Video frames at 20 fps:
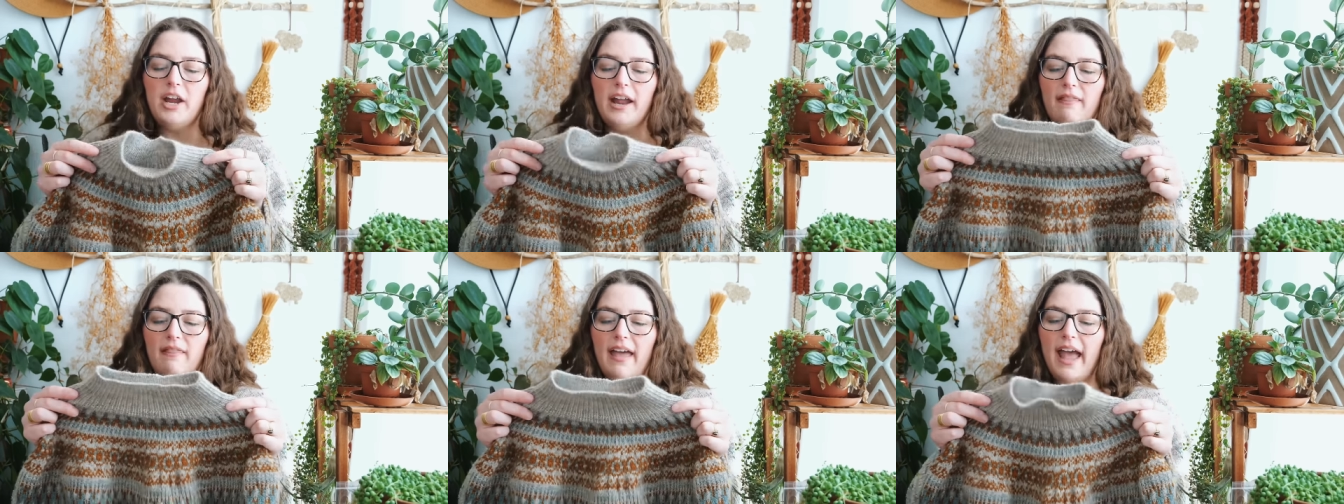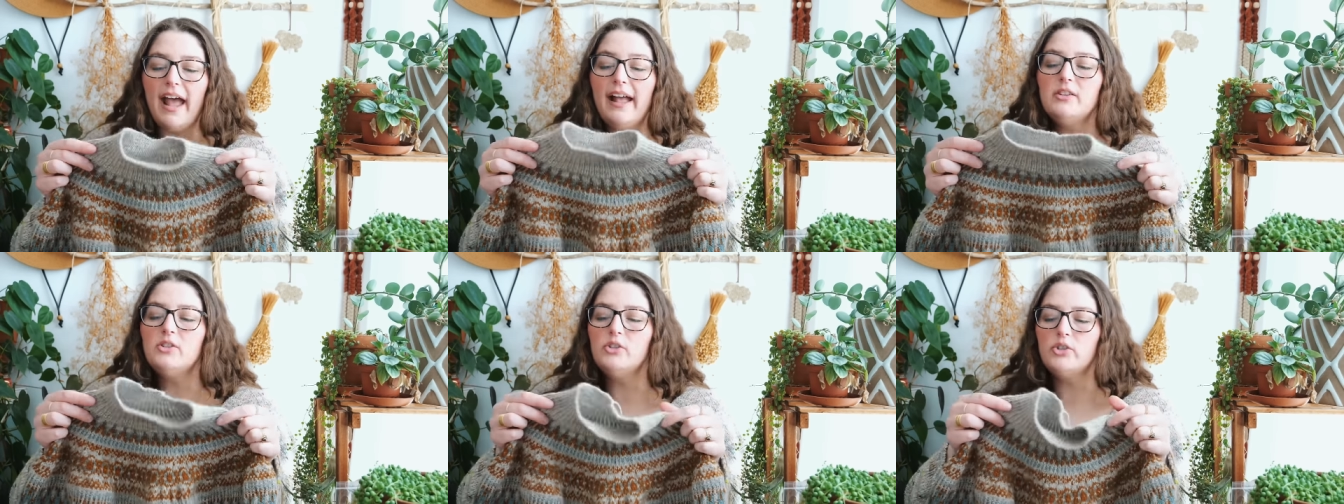And
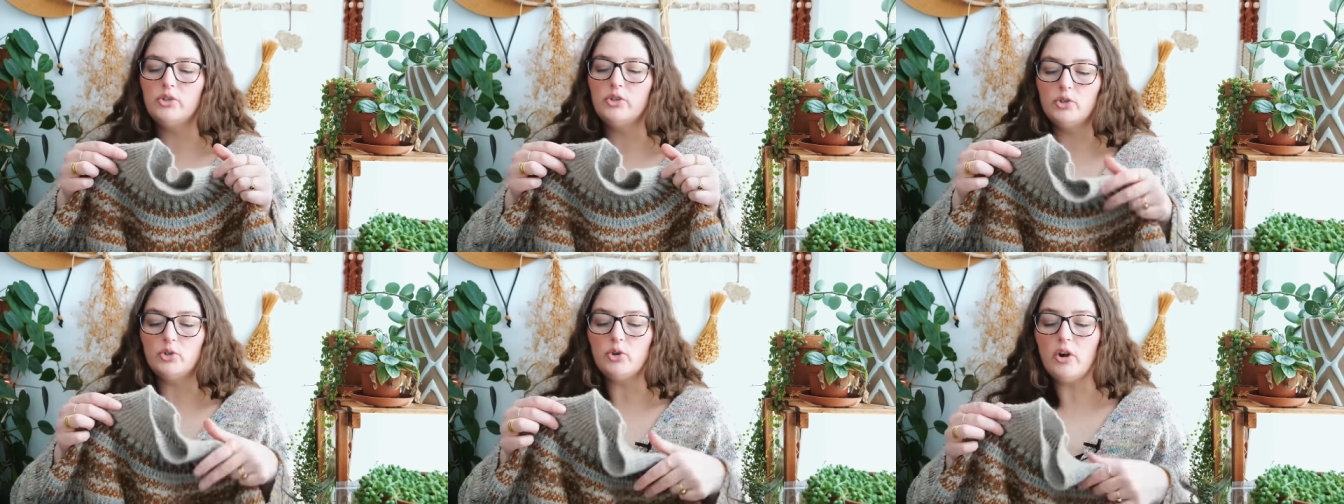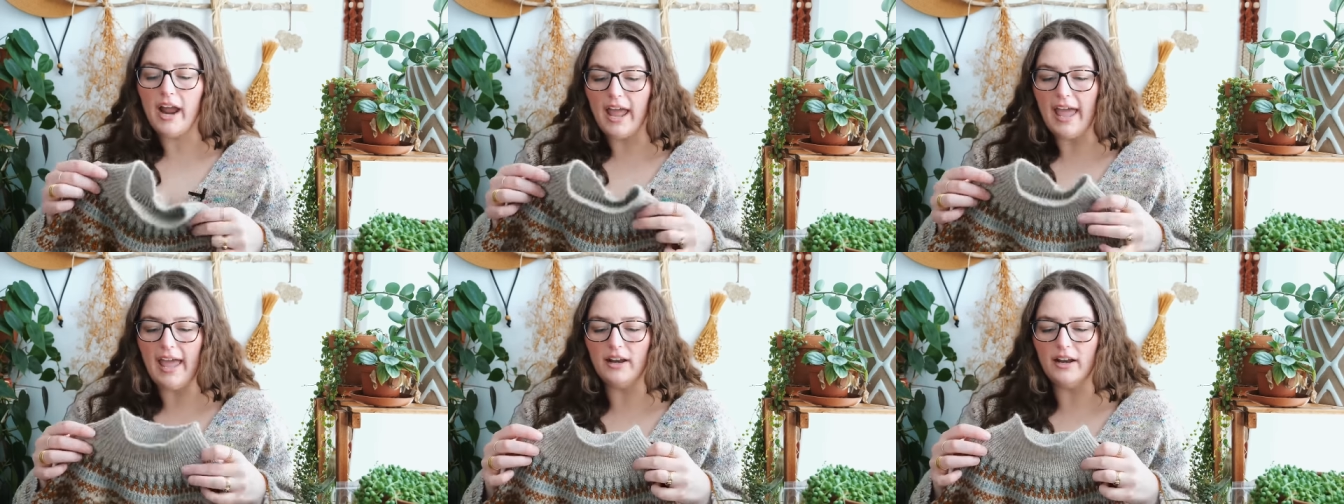that
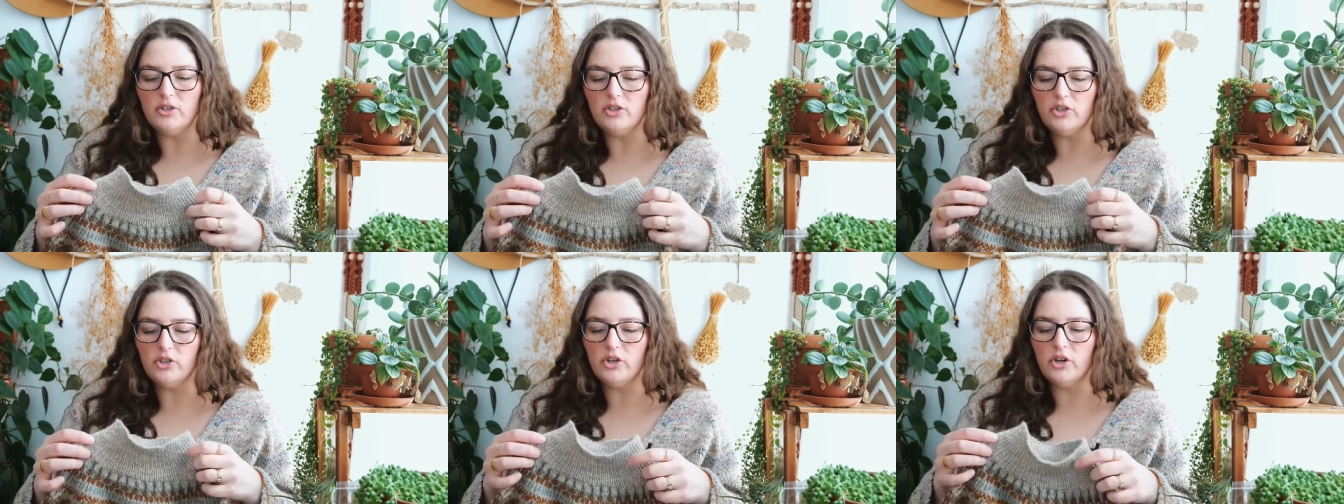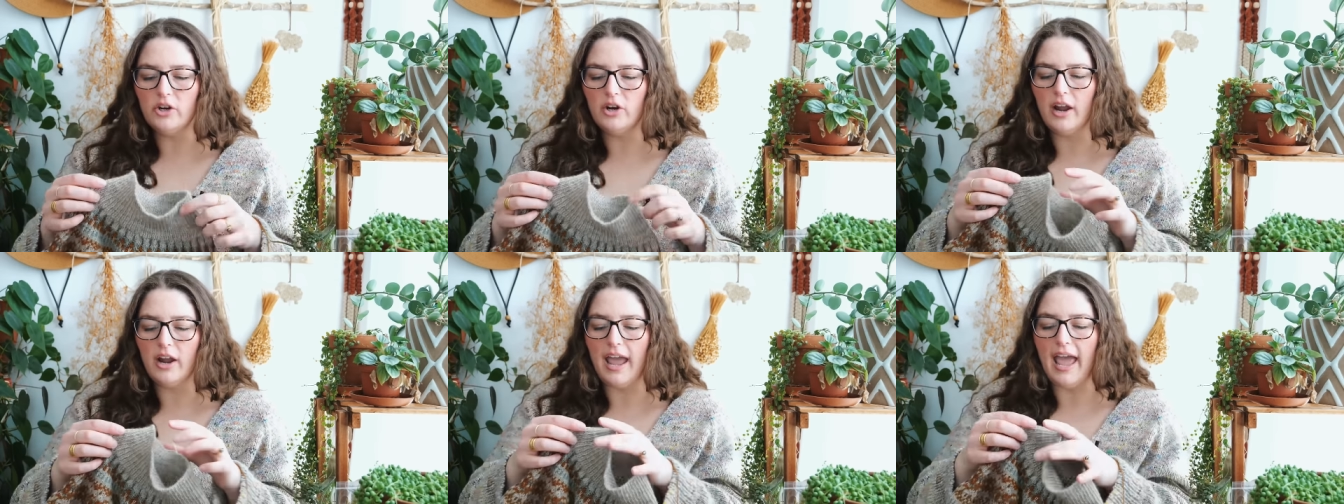stretch
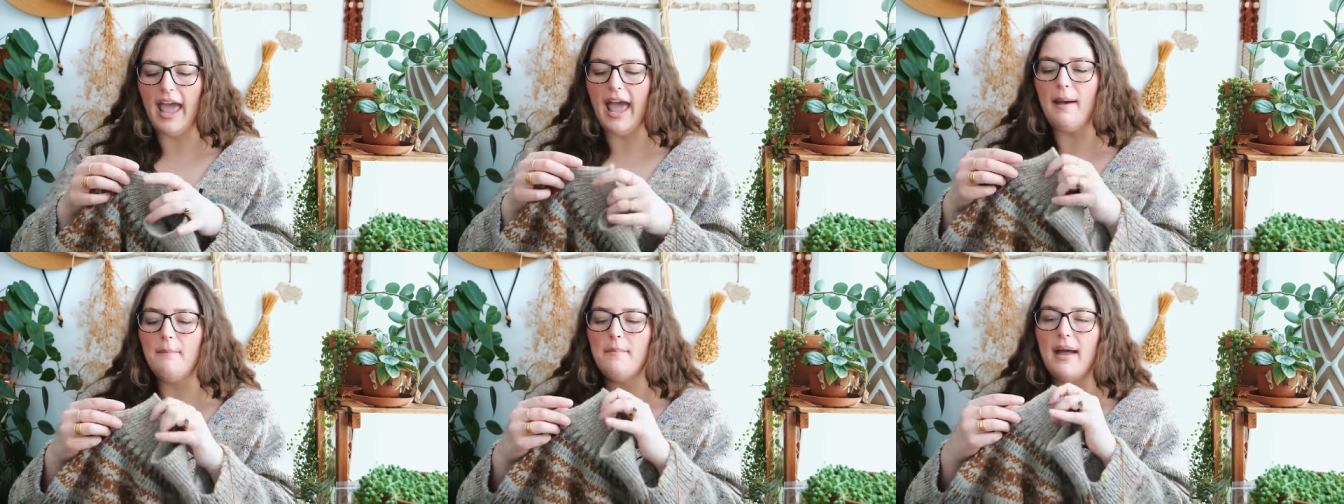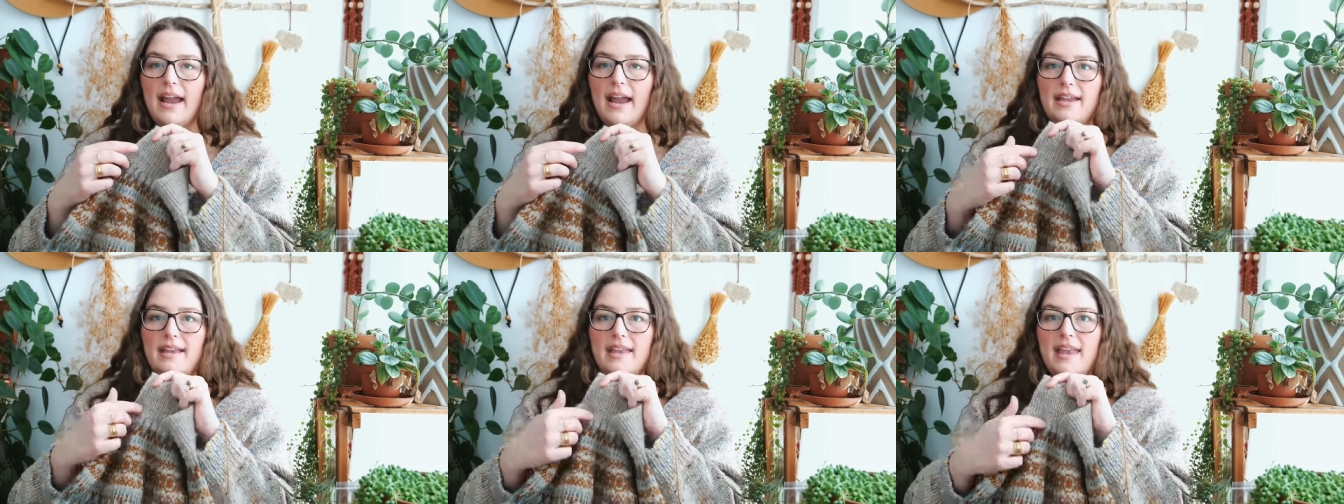at
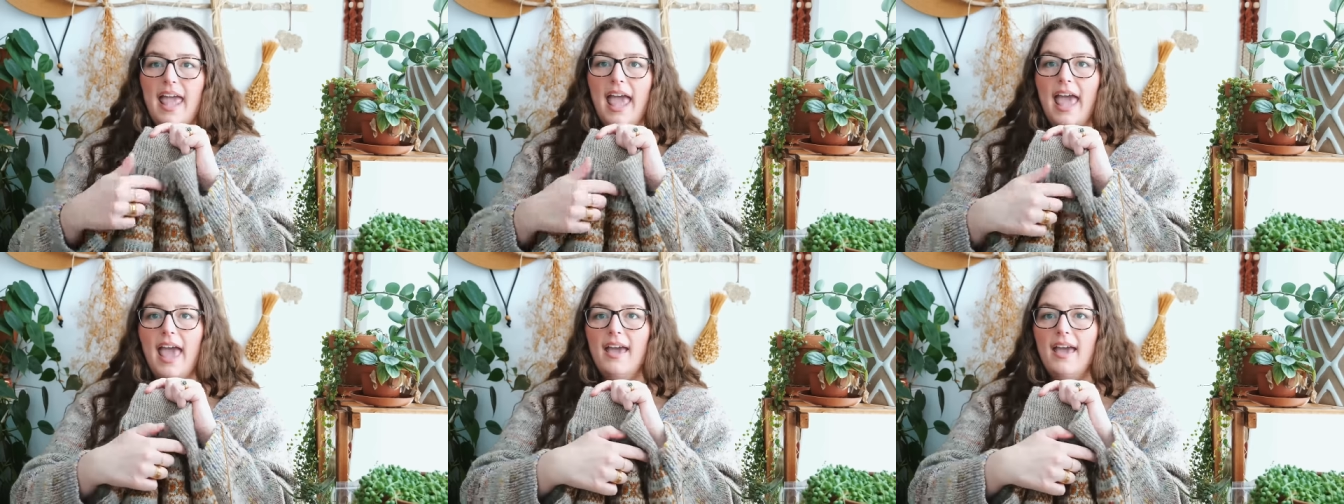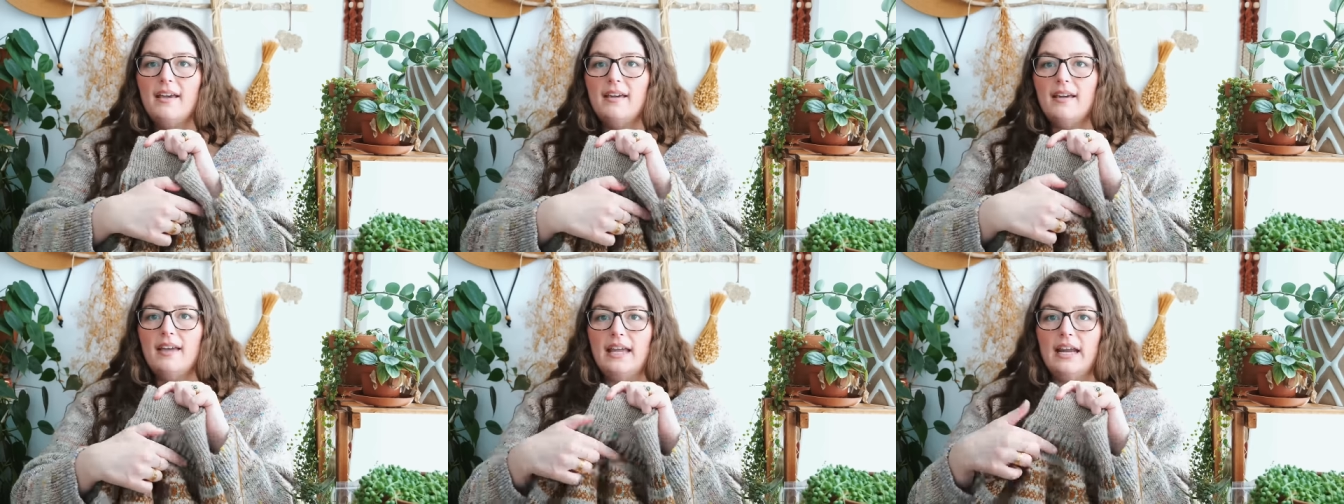my
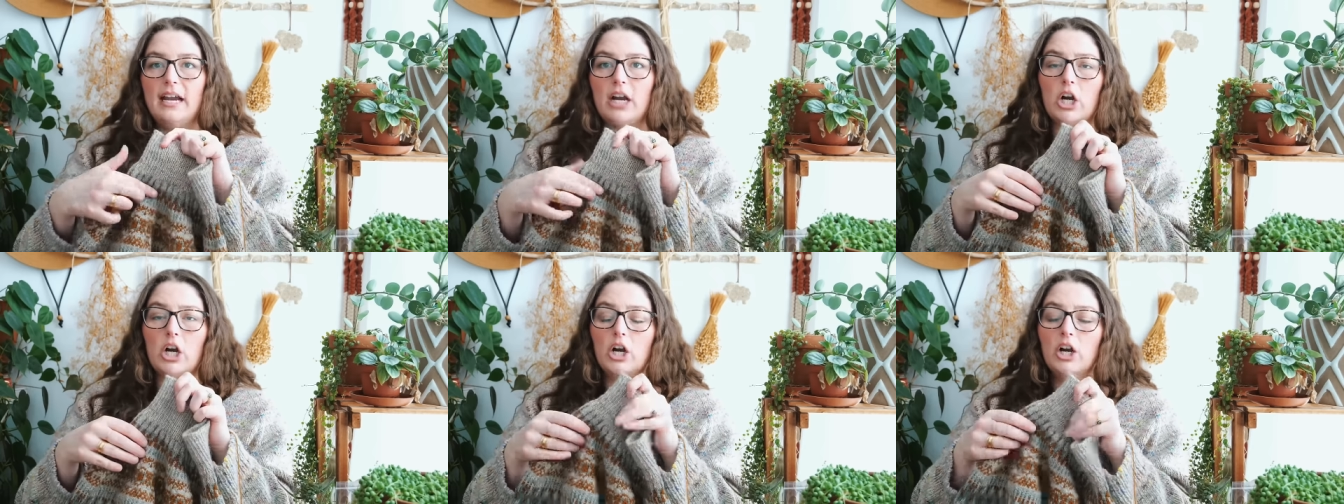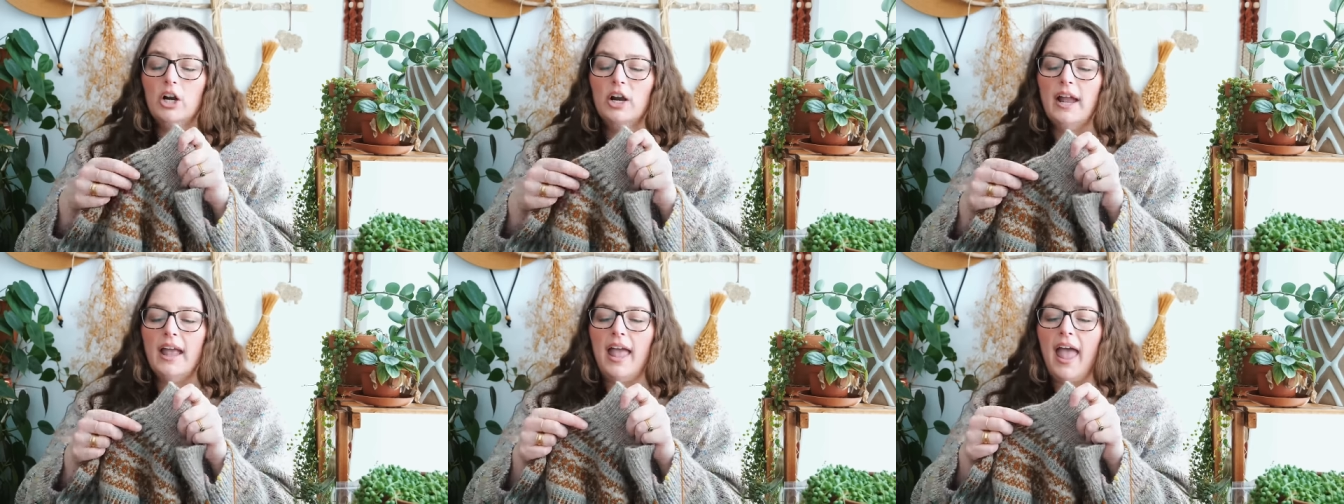neck here